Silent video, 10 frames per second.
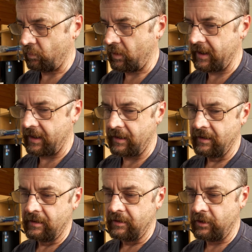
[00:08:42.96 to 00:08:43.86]
where
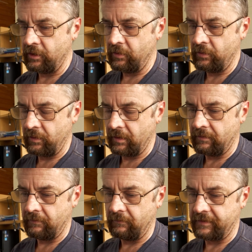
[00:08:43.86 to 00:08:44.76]
you
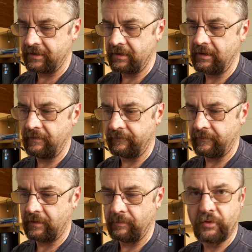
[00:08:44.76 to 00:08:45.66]
receive
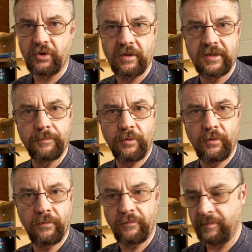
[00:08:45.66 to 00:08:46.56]
emotional
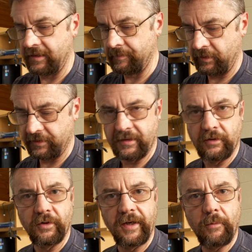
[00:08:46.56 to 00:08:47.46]
support from this person
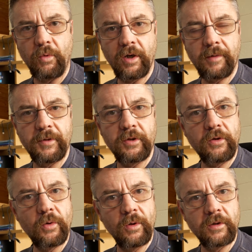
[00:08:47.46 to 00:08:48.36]
in your network, but
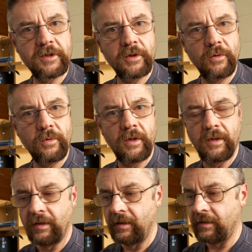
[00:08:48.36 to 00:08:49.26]
you also
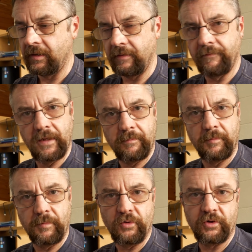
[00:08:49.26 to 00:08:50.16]
give them
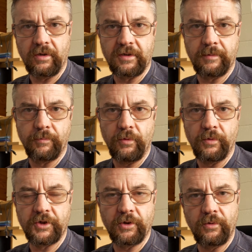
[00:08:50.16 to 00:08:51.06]
emotional
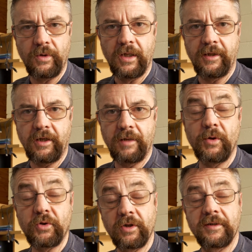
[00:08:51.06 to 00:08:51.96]
support. So the
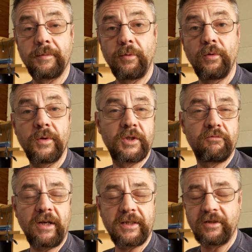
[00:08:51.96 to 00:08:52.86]
emotional support is
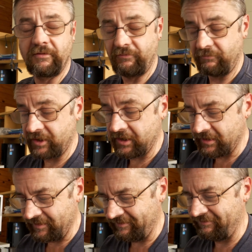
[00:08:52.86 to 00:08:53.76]

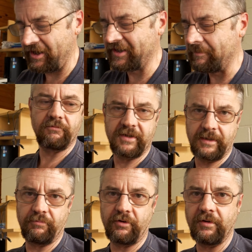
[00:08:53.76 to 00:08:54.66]

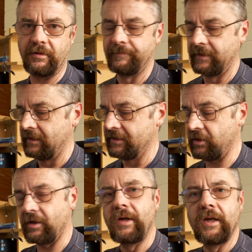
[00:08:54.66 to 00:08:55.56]
reciprocal. So,
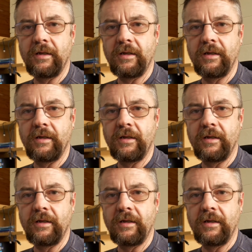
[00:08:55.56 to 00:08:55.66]
you know,